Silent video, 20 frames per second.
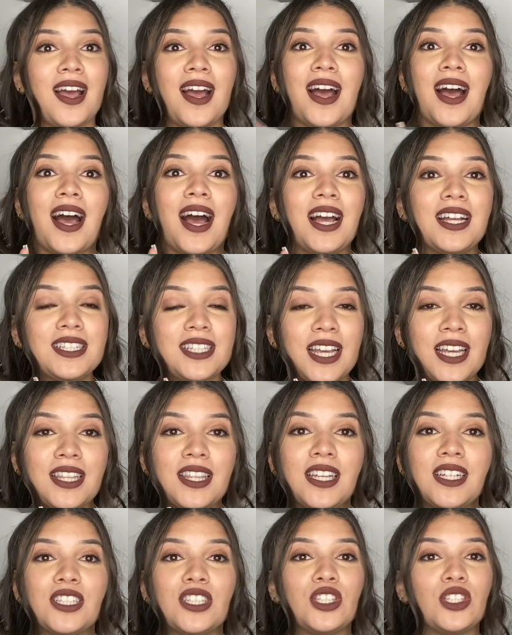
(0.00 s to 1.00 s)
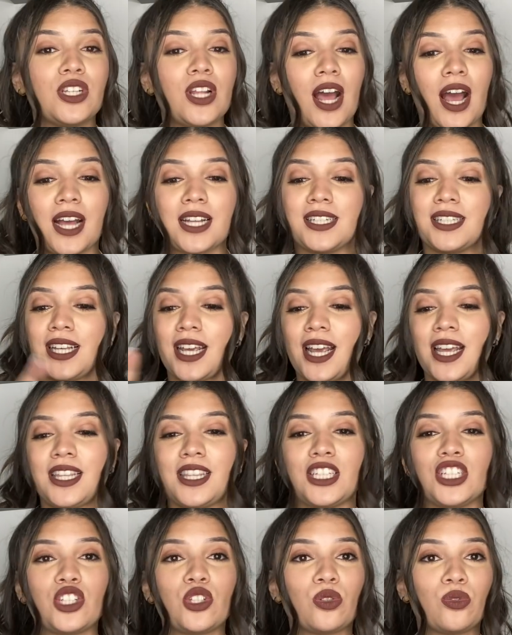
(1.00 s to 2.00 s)
I take
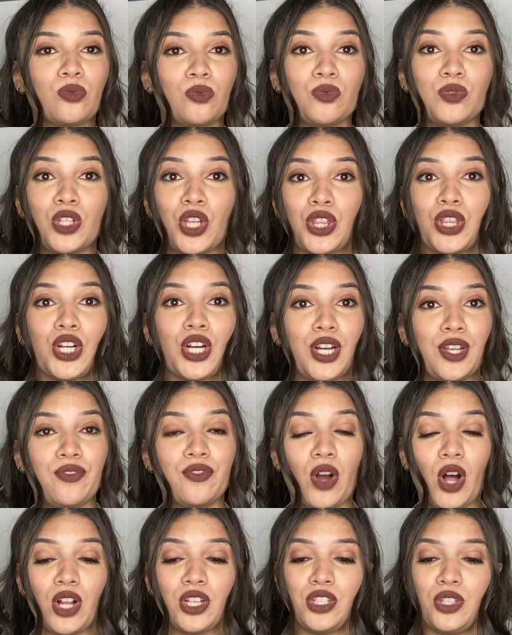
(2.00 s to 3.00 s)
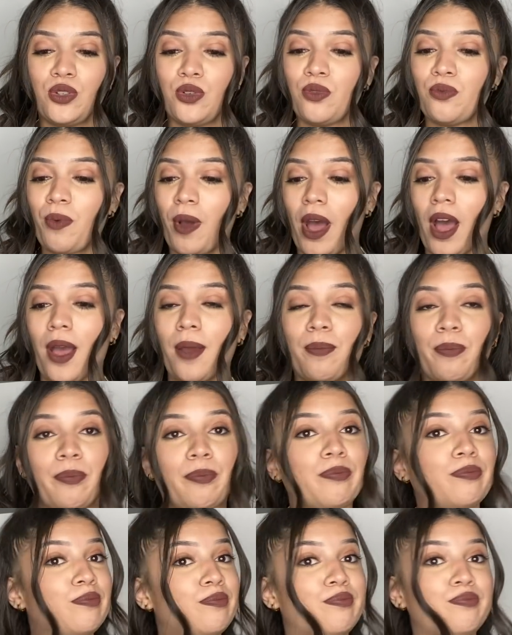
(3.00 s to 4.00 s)
the 30 volume, I
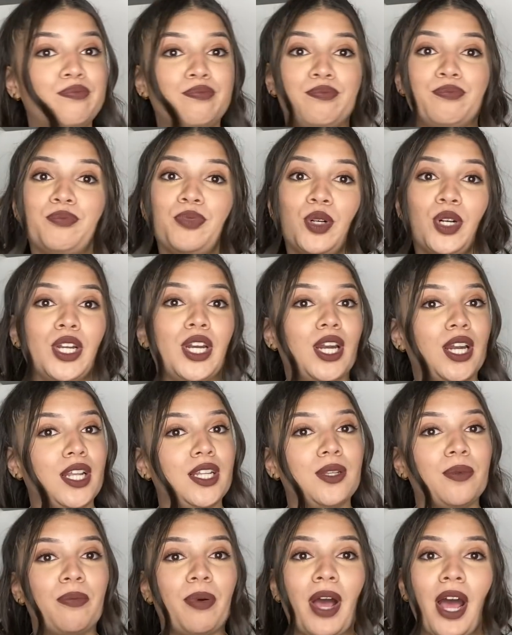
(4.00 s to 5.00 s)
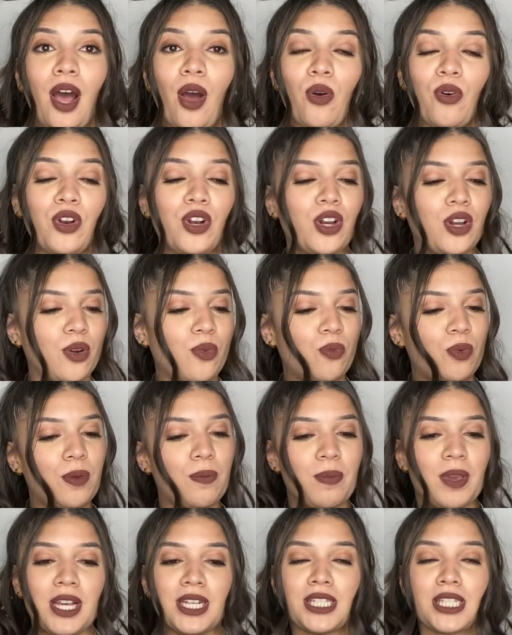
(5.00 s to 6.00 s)
put it in the powder, we
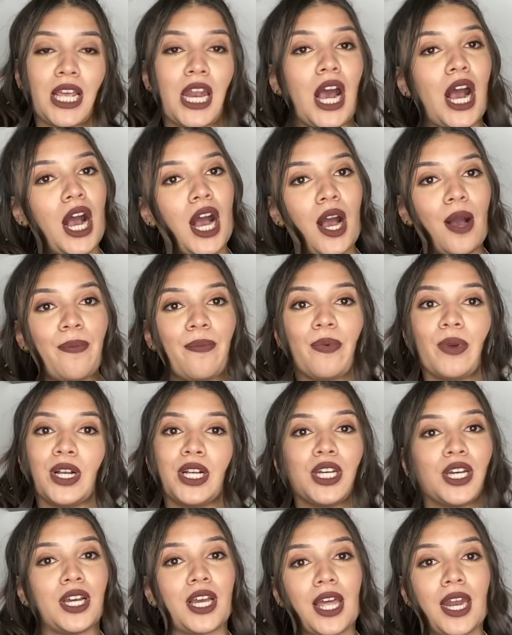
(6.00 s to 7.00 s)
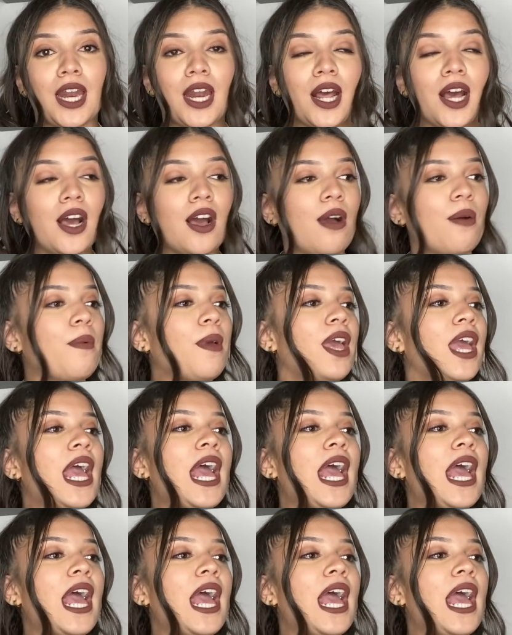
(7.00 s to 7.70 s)
mix it up, we're cooking it up.